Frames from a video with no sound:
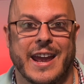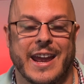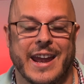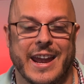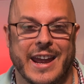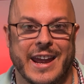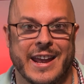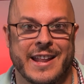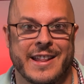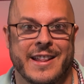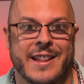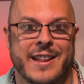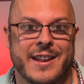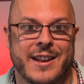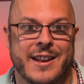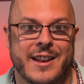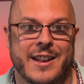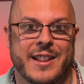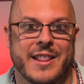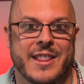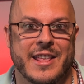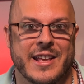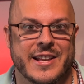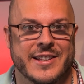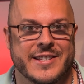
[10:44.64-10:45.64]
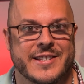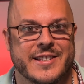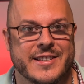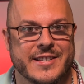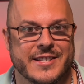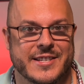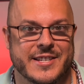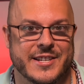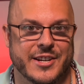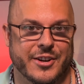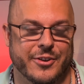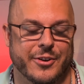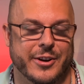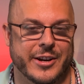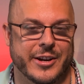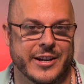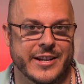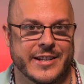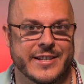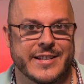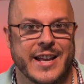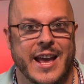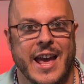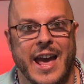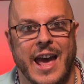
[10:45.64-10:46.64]
in this
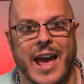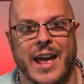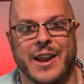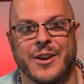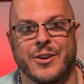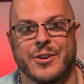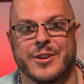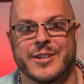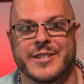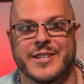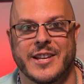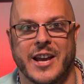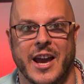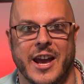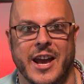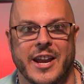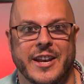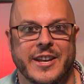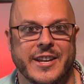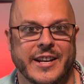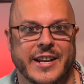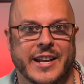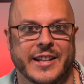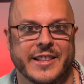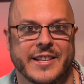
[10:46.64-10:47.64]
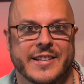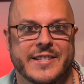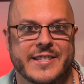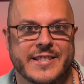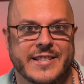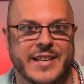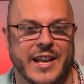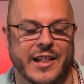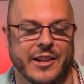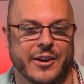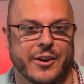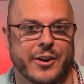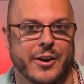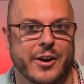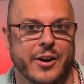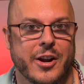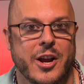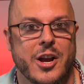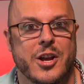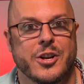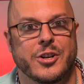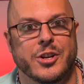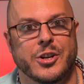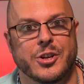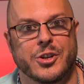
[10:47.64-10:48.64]
series and you decide to get the seller
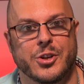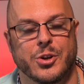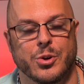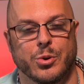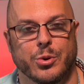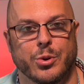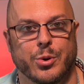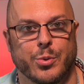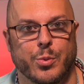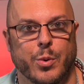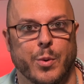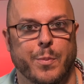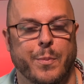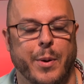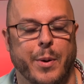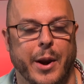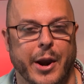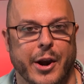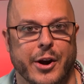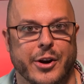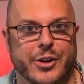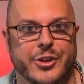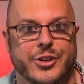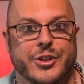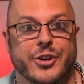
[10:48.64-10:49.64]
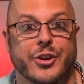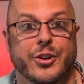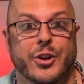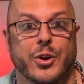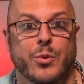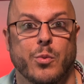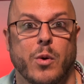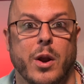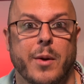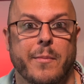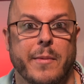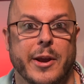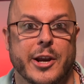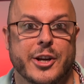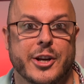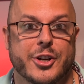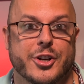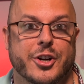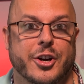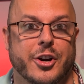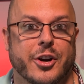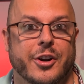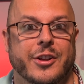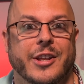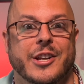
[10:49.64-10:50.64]
to do the repairs, you're going to want to make
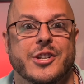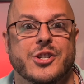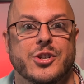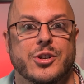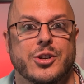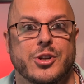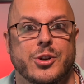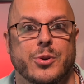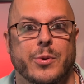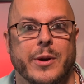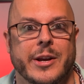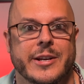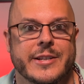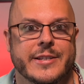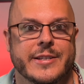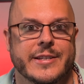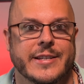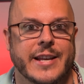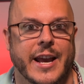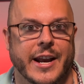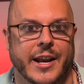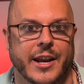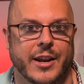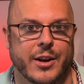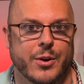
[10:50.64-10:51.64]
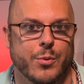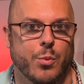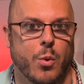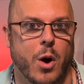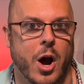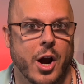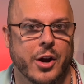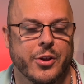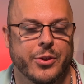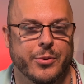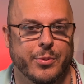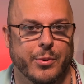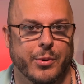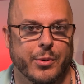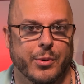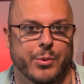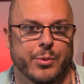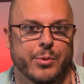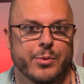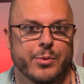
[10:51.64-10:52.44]
sure that you do a second walkthrough.